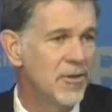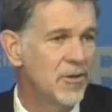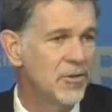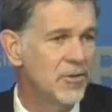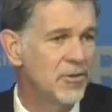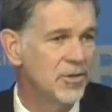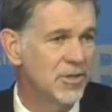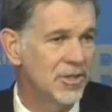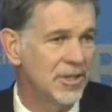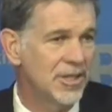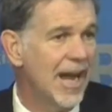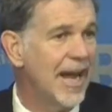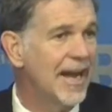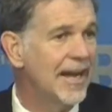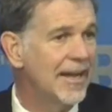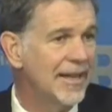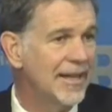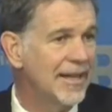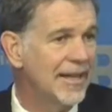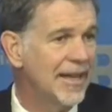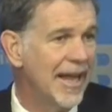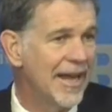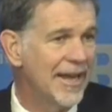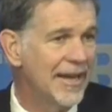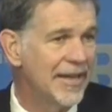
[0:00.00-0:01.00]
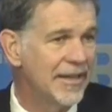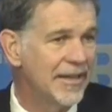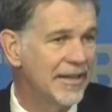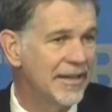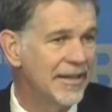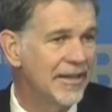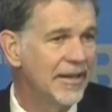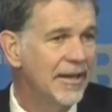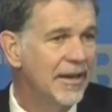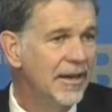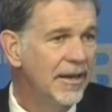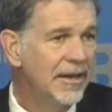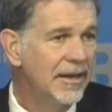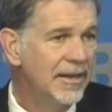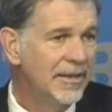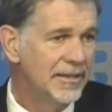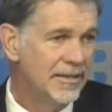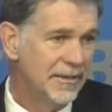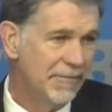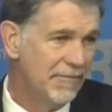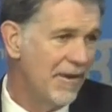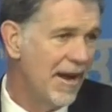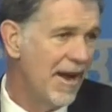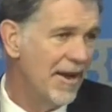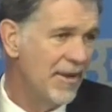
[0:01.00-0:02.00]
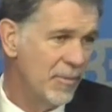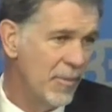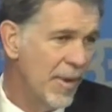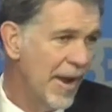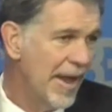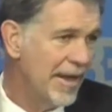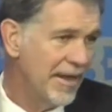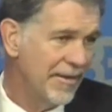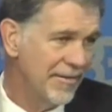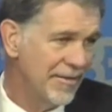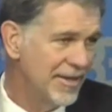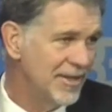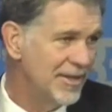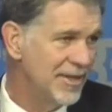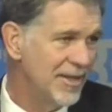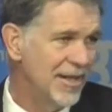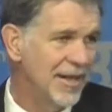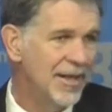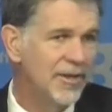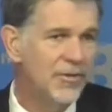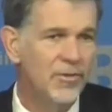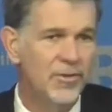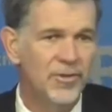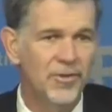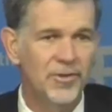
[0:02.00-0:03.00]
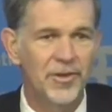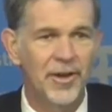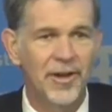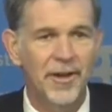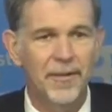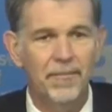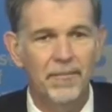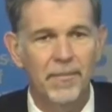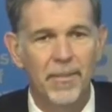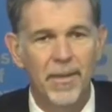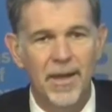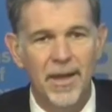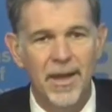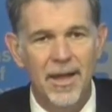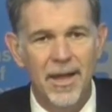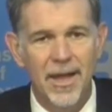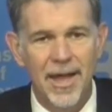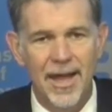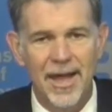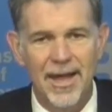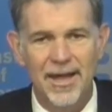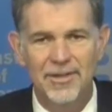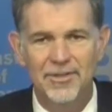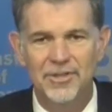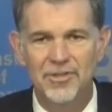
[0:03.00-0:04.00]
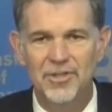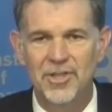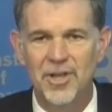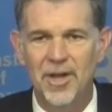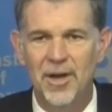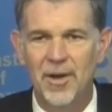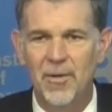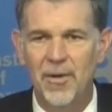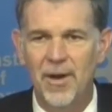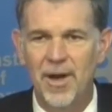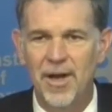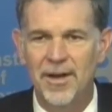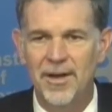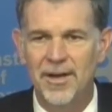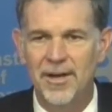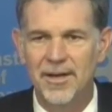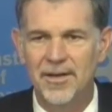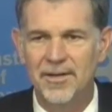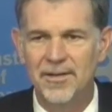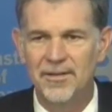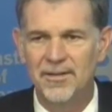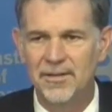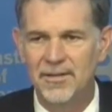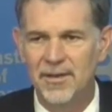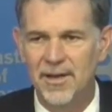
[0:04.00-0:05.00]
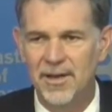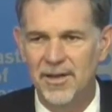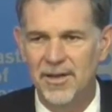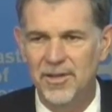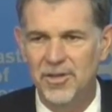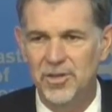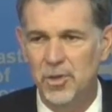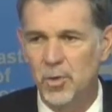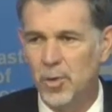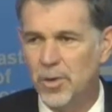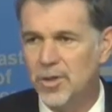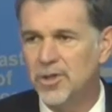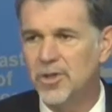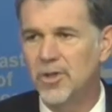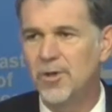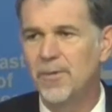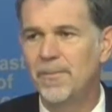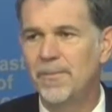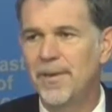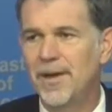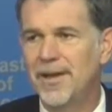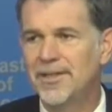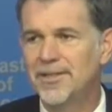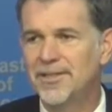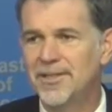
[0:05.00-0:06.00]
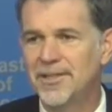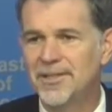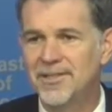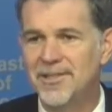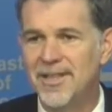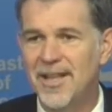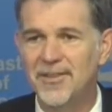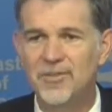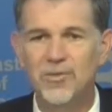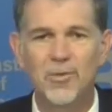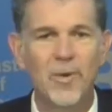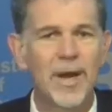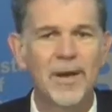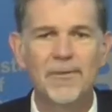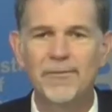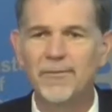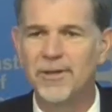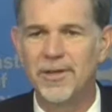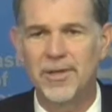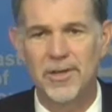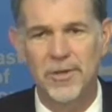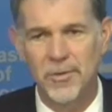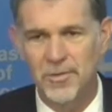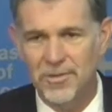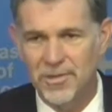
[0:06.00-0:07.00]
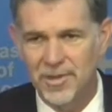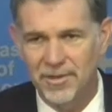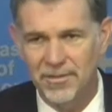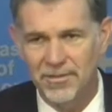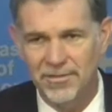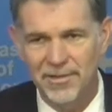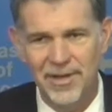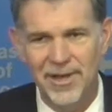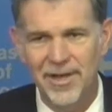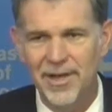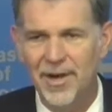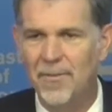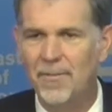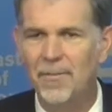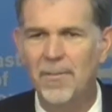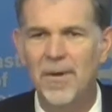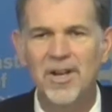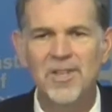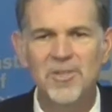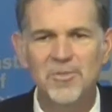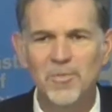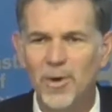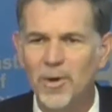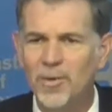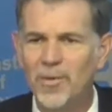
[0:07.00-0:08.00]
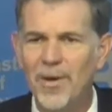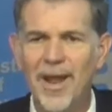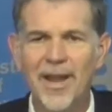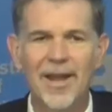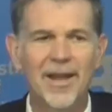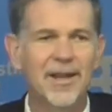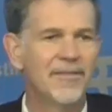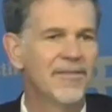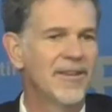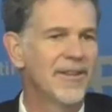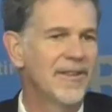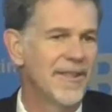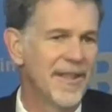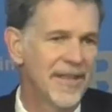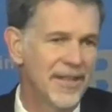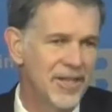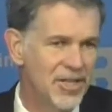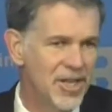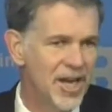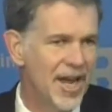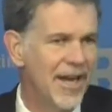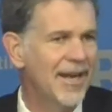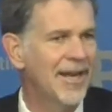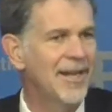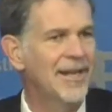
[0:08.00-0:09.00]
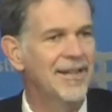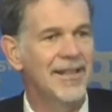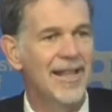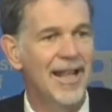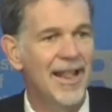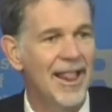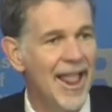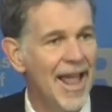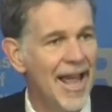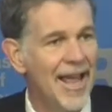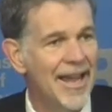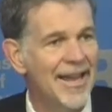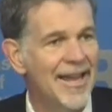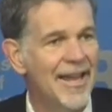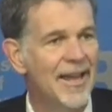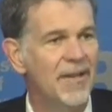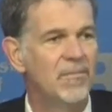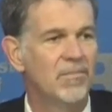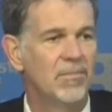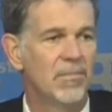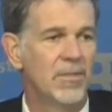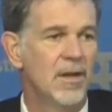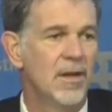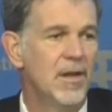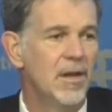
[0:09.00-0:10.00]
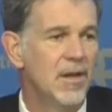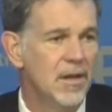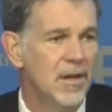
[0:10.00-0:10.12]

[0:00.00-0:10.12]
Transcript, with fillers: that the user is highly likely to find relevant and interesting. And so on a, on a short-term basis, that's great for the user. You know, much more relevant, they check it, they like it.